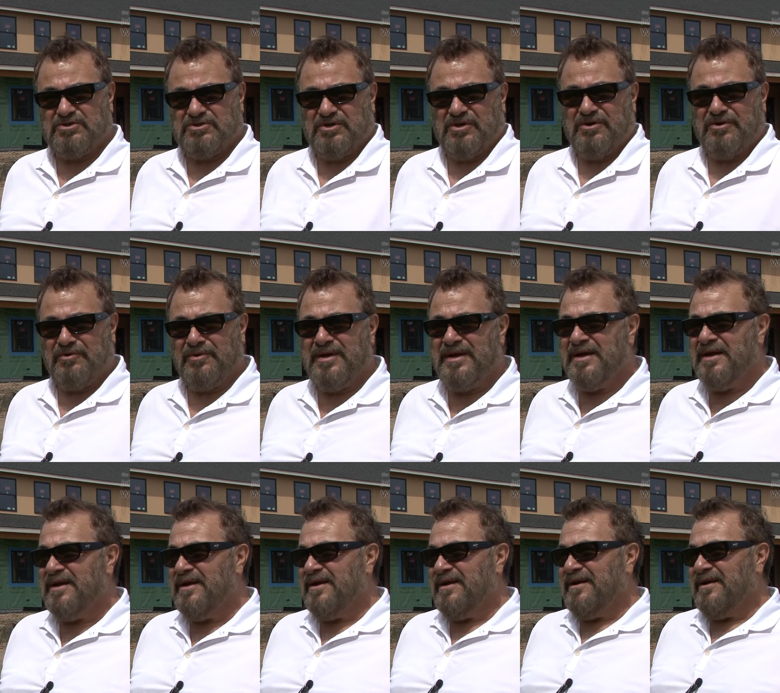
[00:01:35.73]
So
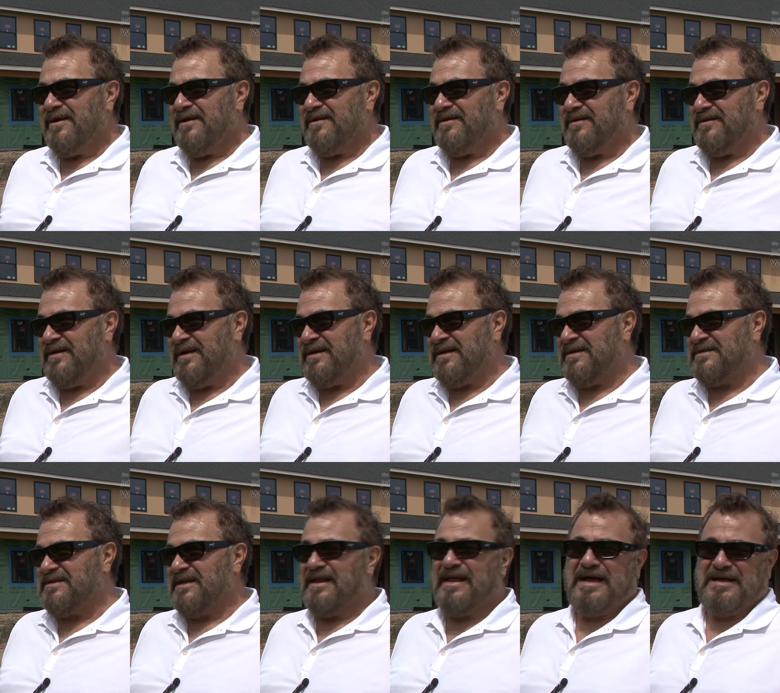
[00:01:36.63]
it
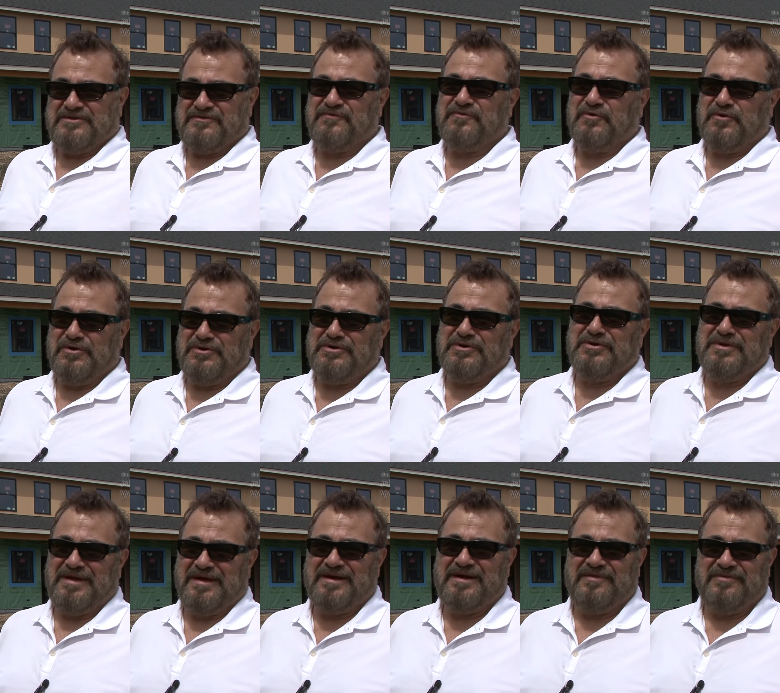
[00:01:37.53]
is the last floor you'll
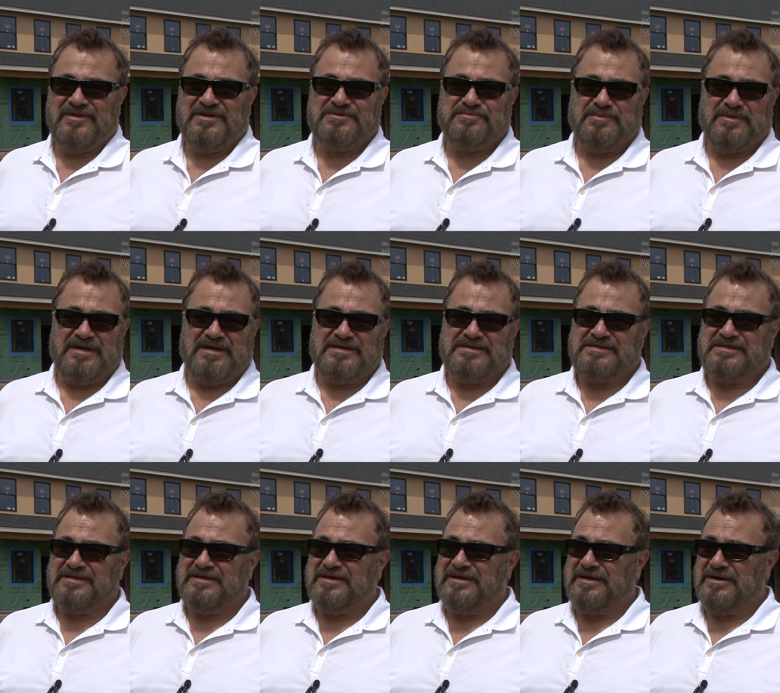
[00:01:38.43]
get in this
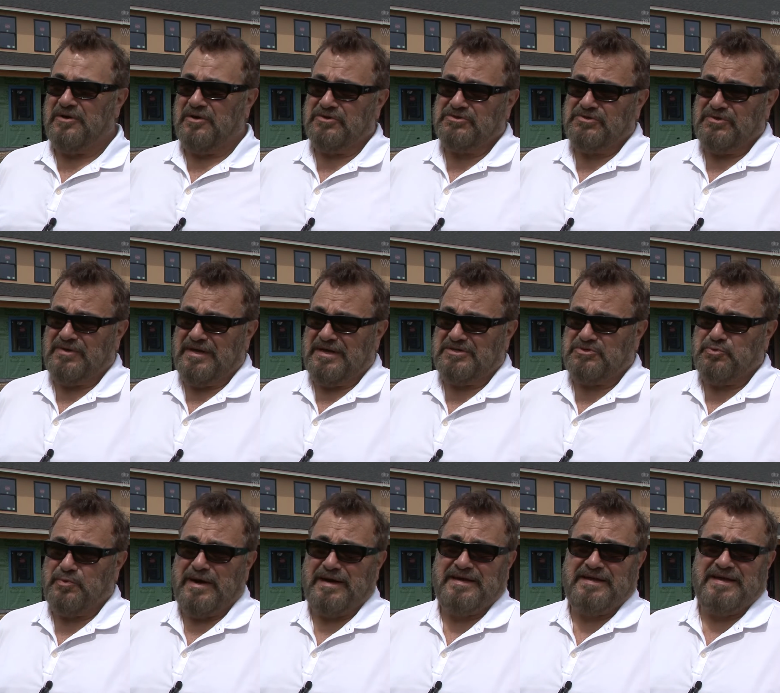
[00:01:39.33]
place. It also has
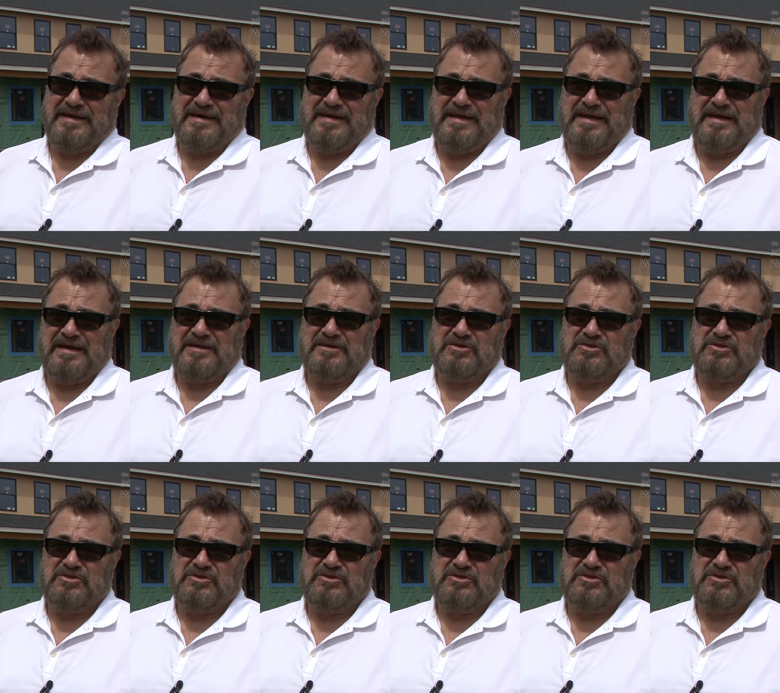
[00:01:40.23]
radiant heat.